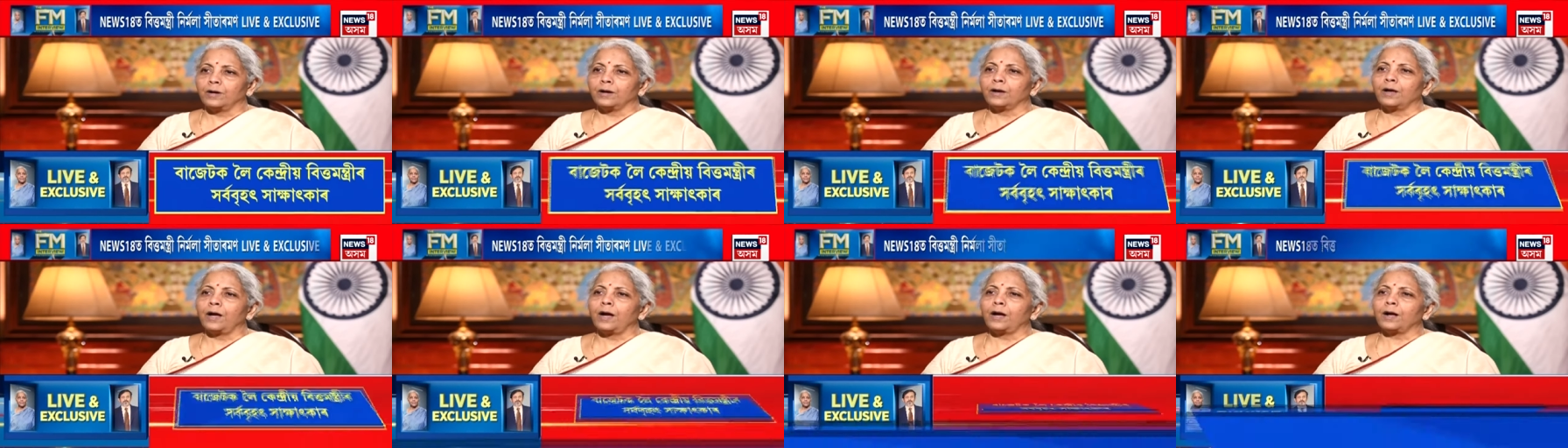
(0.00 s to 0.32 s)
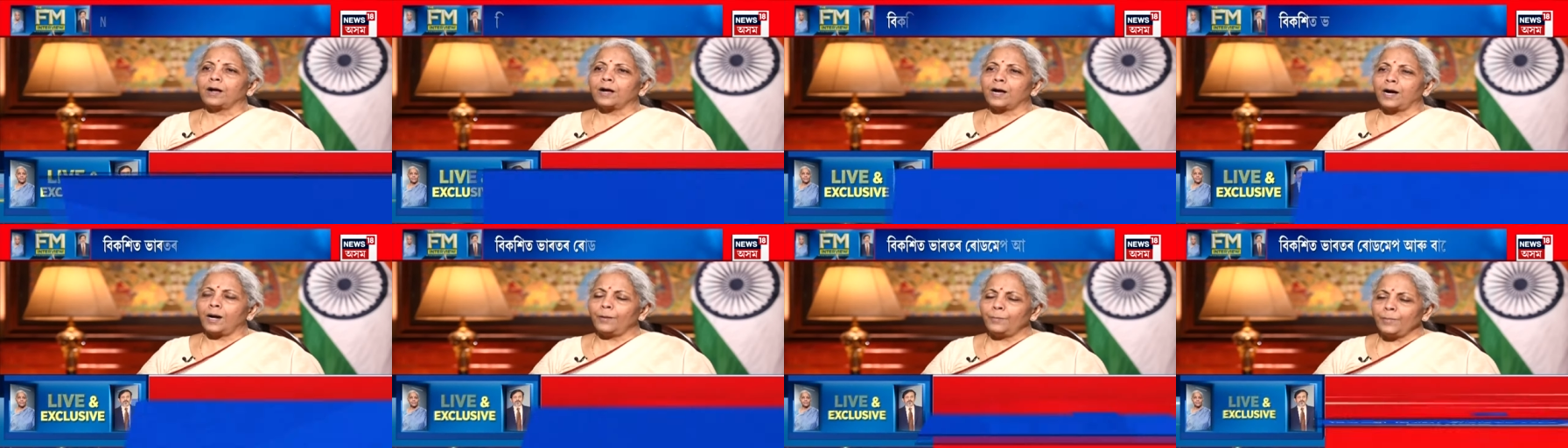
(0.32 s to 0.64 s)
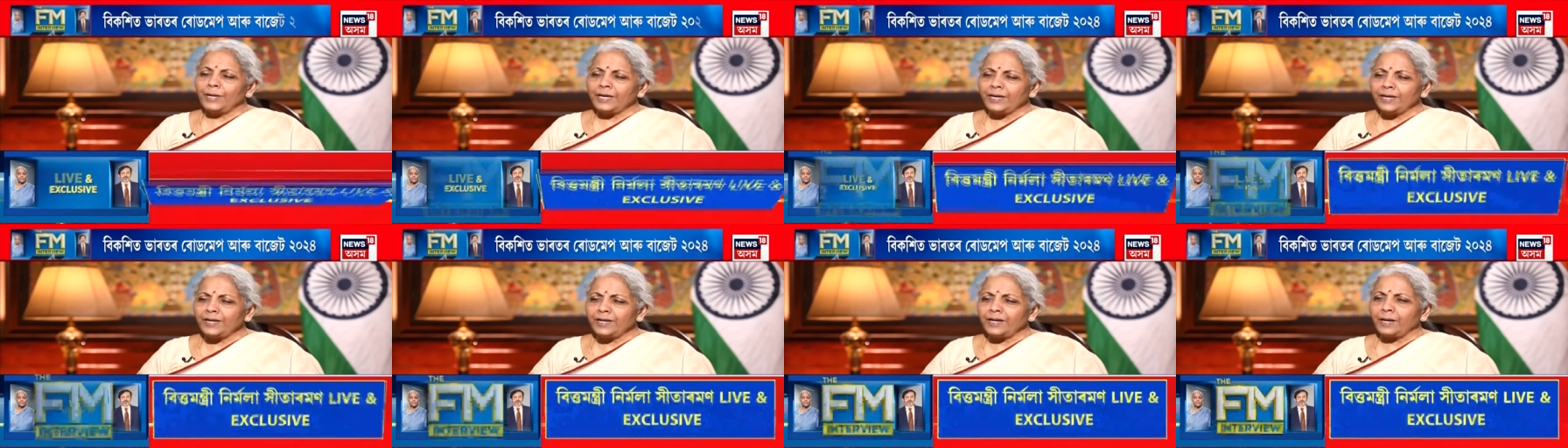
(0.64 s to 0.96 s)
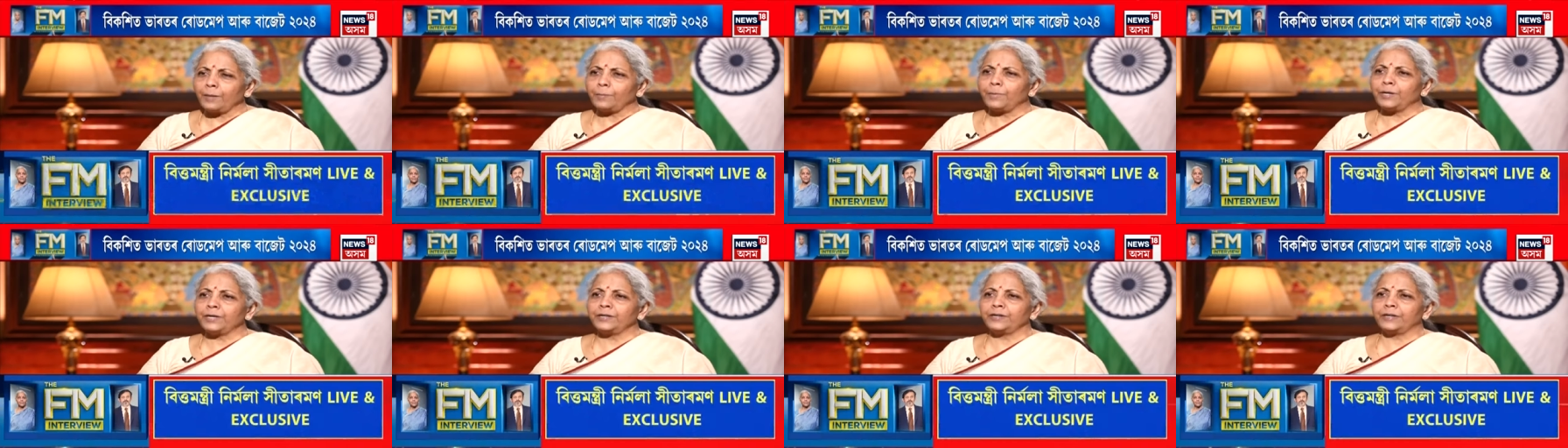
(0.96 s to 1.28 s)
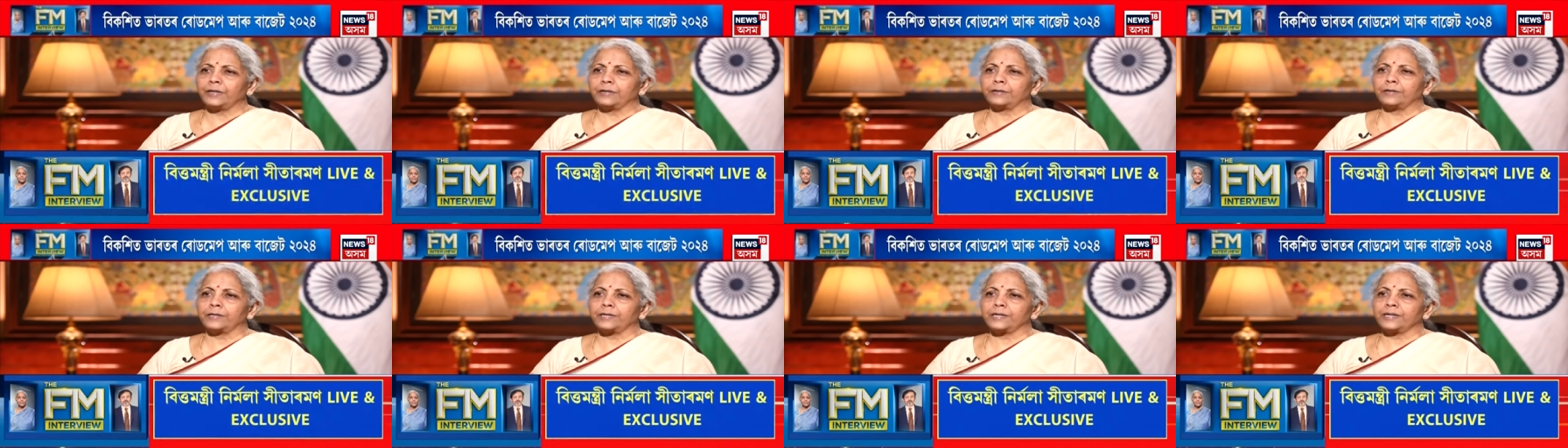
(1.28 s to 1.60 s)
coming in
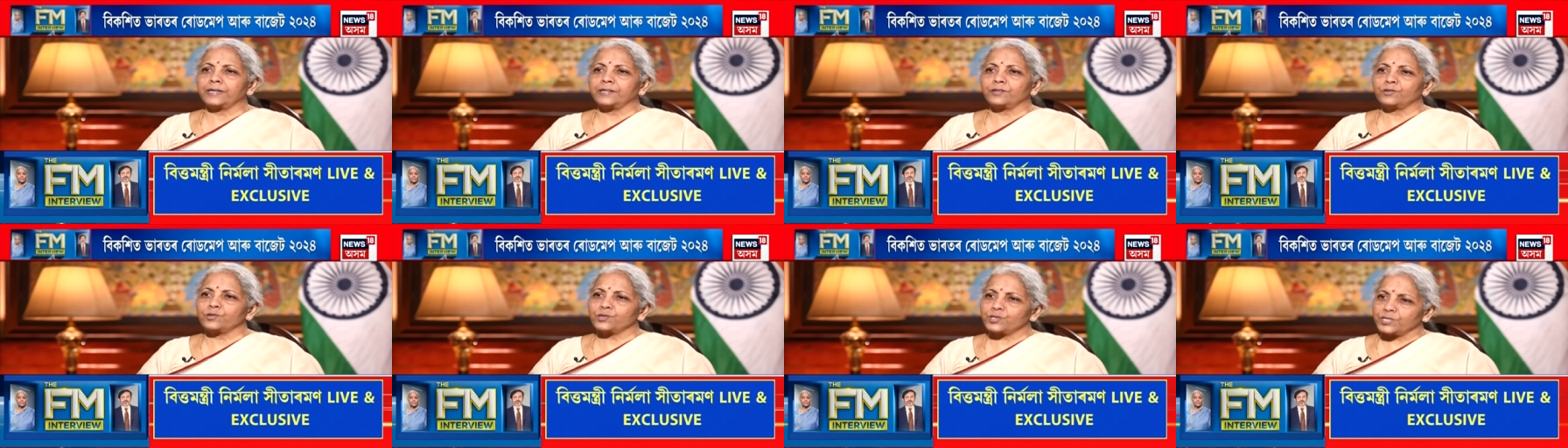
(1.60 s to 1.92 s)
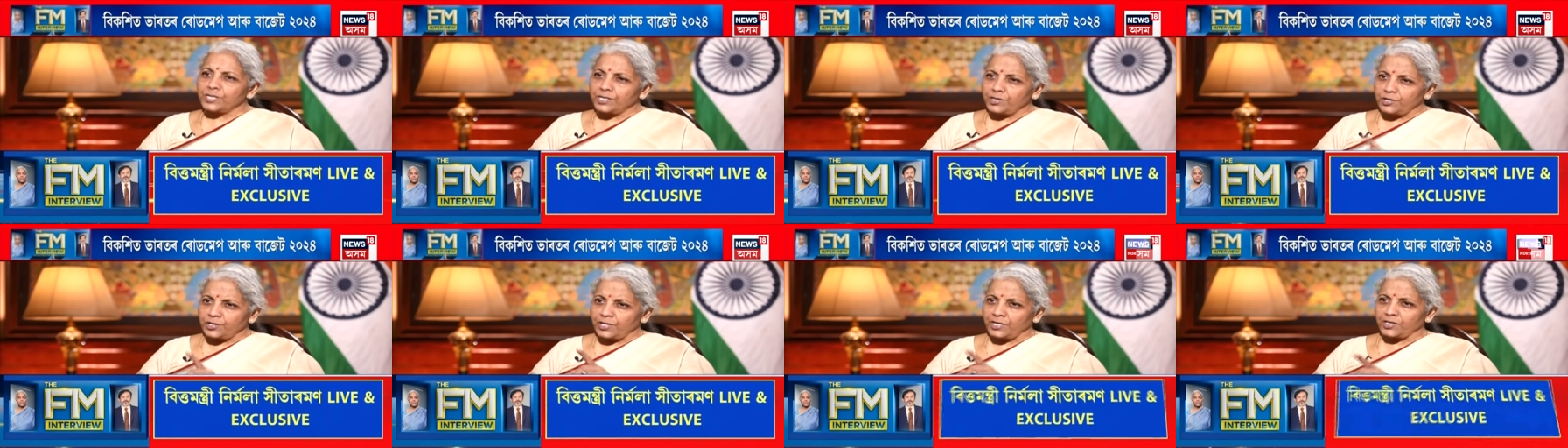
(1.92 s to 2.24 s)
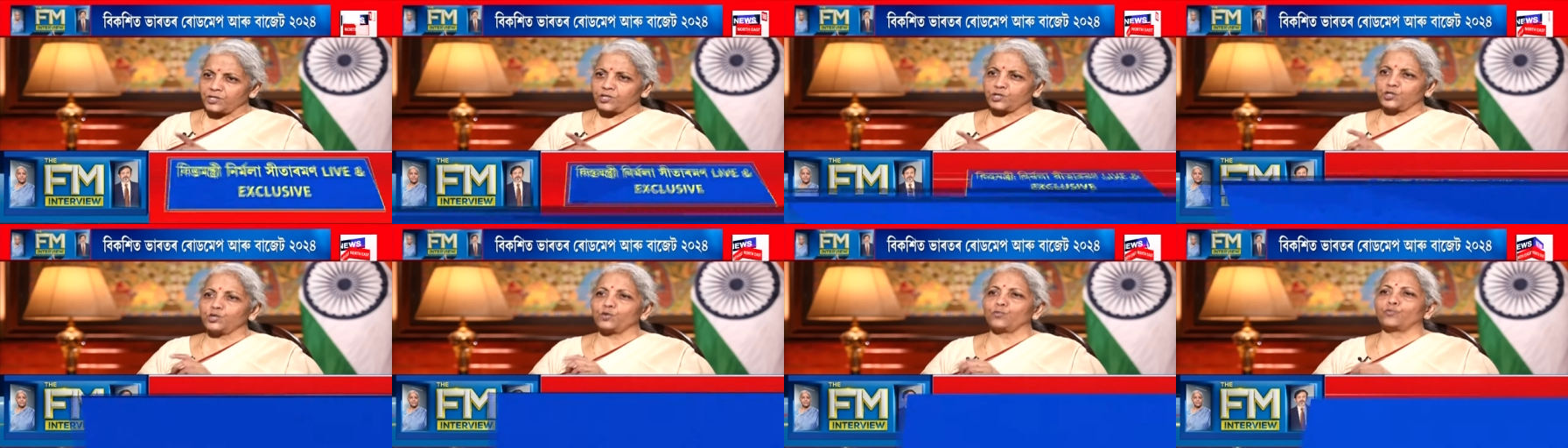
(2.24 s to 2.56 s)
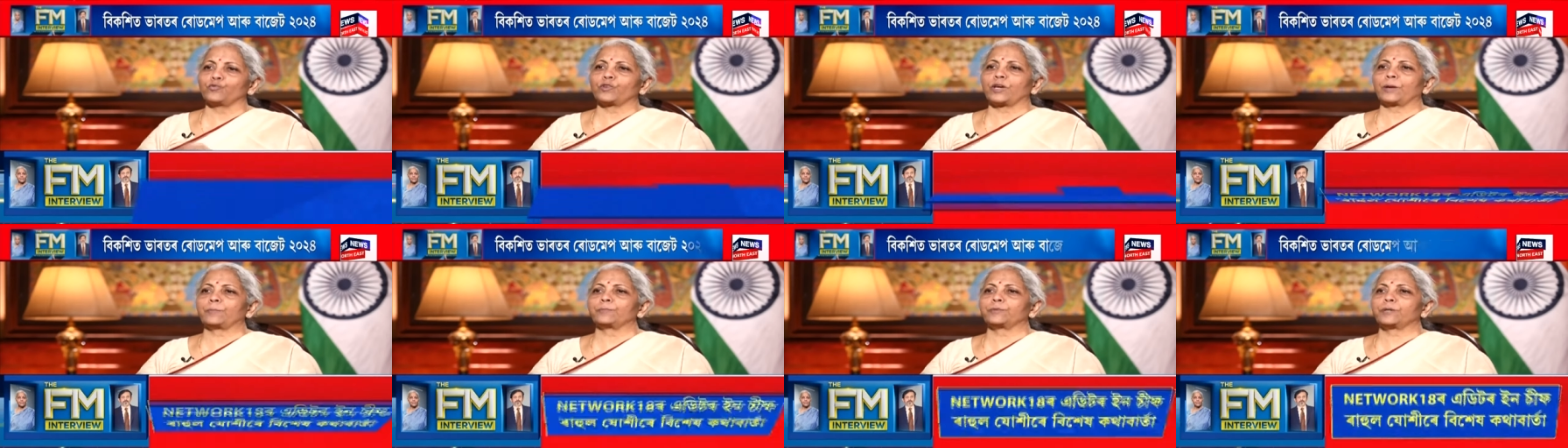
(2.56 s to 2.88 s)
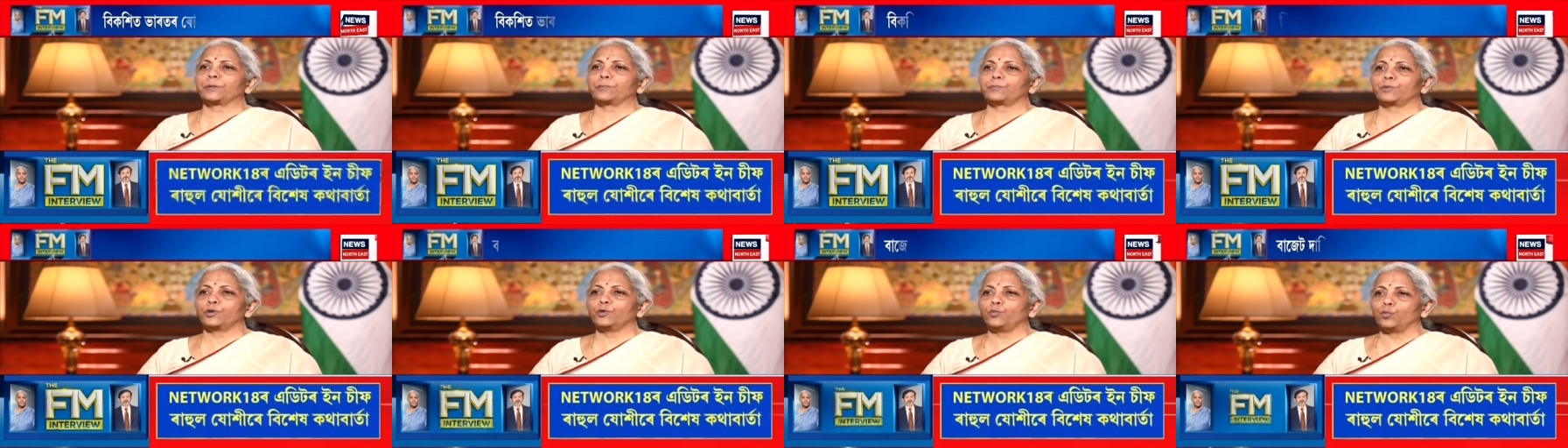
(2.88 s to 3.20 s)
abundantly to say, yes, you've kept up
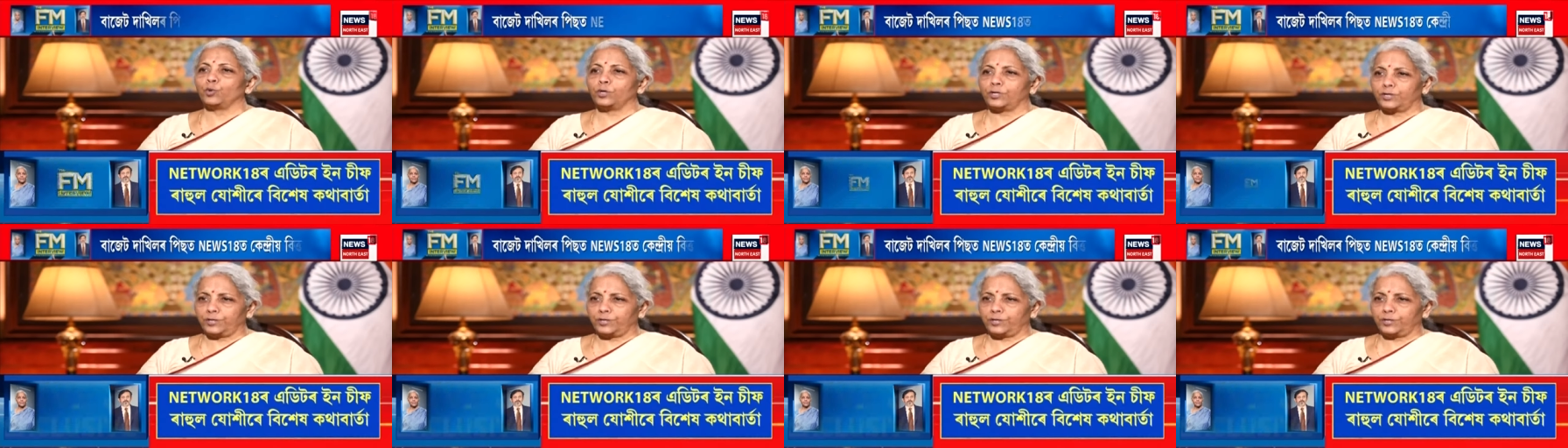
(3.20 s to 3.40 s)
your word.